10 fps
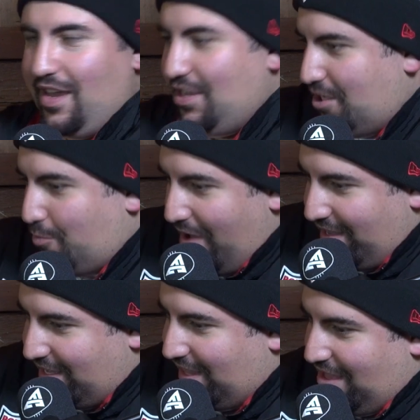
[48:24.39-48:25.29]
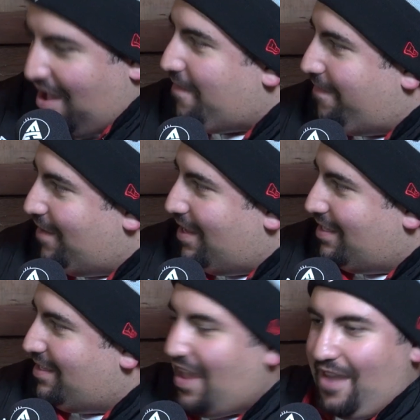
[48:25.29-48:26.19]
It just brings life
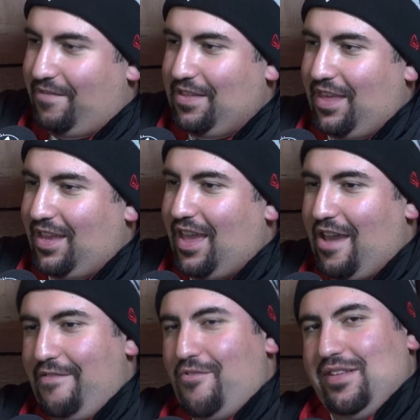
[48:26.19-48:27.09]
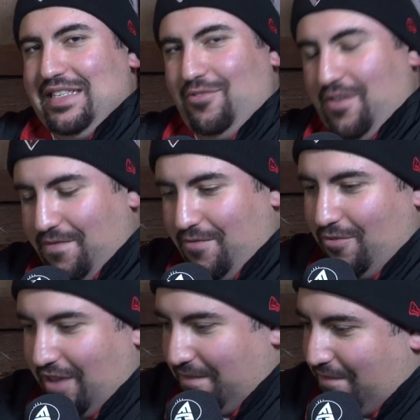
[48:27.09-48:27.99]
to everything. Everyone's look,
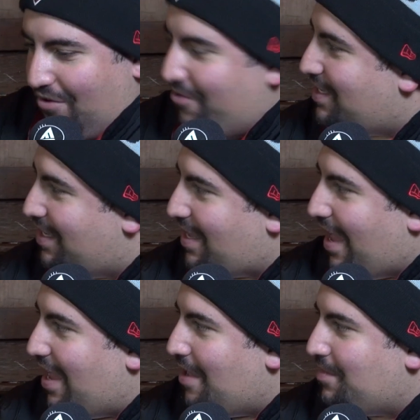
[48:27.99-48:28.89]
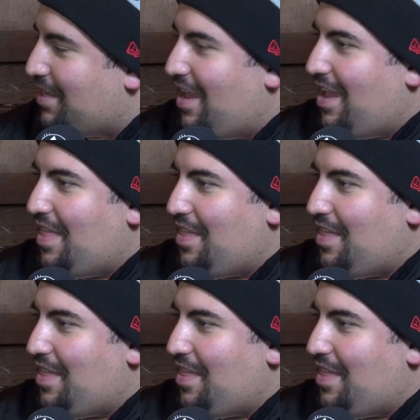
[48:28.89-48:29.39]
looking forward to the games, mm.